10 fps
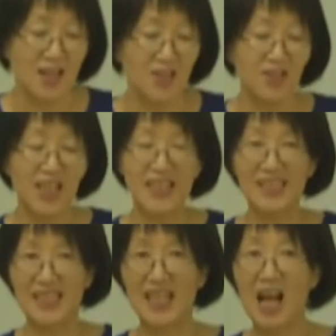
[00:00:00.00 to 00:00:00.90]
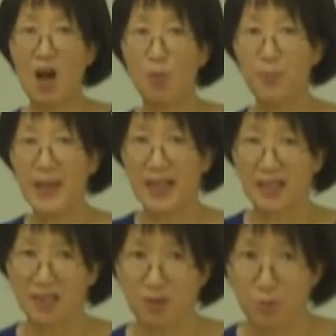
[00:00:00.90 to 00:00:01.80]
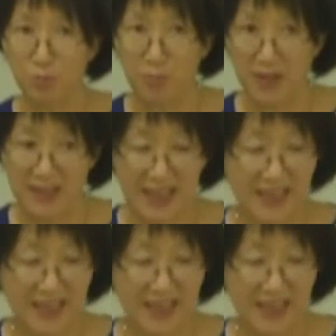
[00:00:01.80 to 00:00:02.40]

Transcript: So you can see how big the troop was.